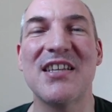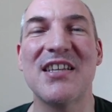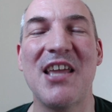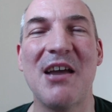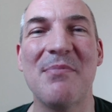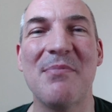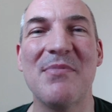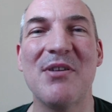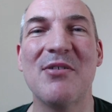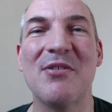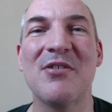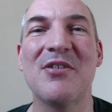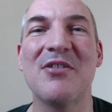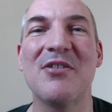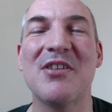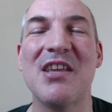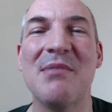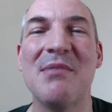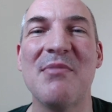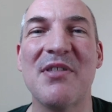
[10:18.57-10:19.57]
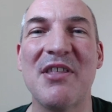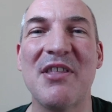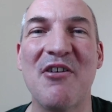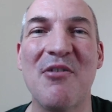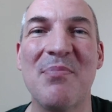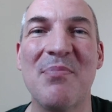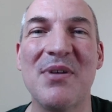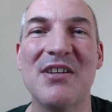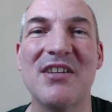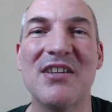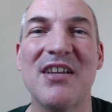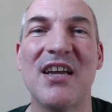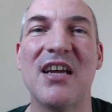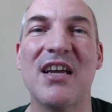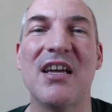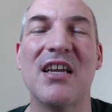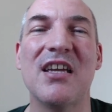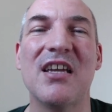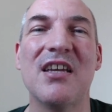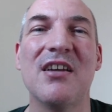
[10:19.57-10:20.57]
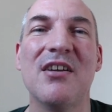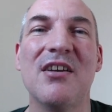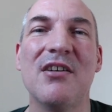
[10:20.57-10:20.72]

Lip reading: yep, you can do chemotherapy today,